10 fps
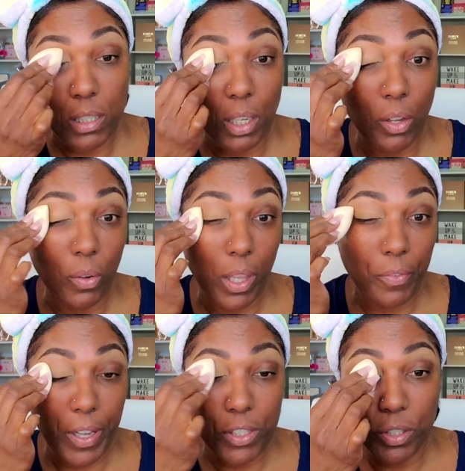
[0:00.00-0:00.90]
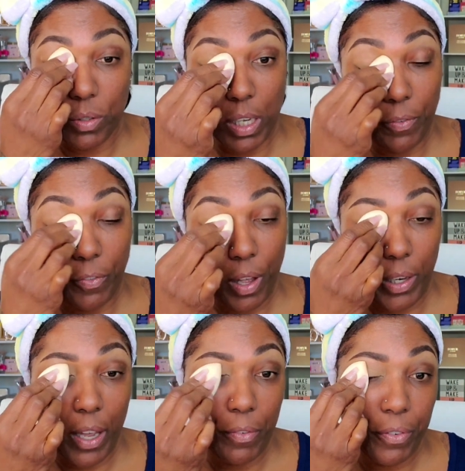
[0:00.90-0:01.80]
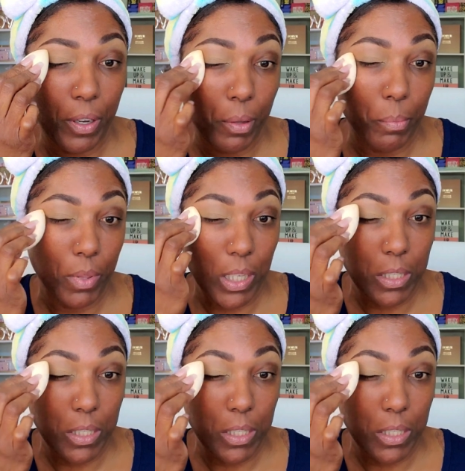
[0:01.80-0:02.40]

So if I do get fallout from